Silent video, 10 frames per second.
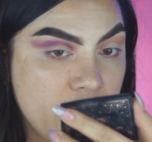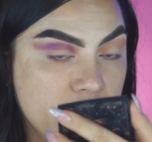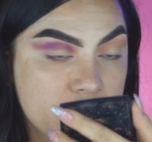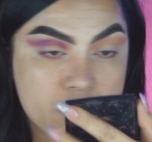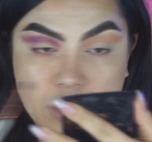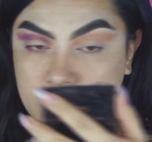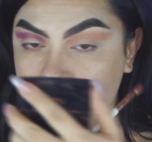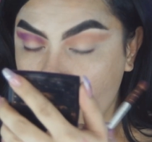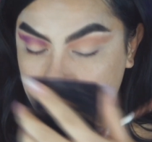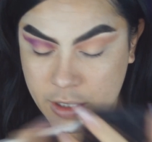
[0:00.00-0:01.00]
yeah, it looks real
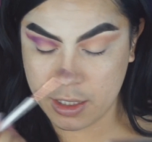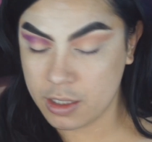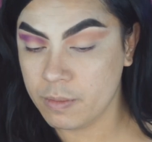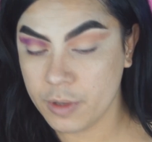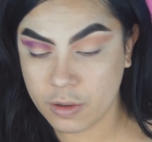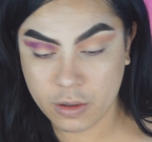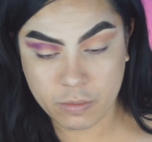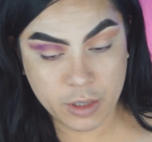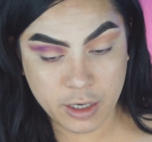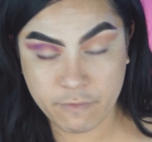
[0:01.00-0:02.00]
sloppy right now, but
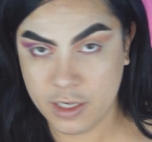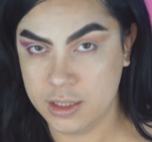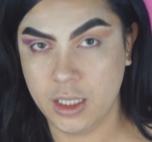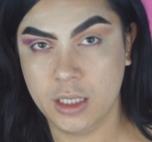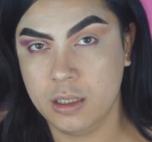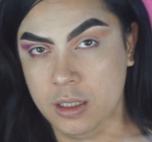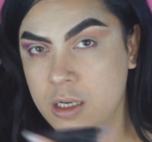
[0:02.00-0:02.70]
girl, we're gonna fix it.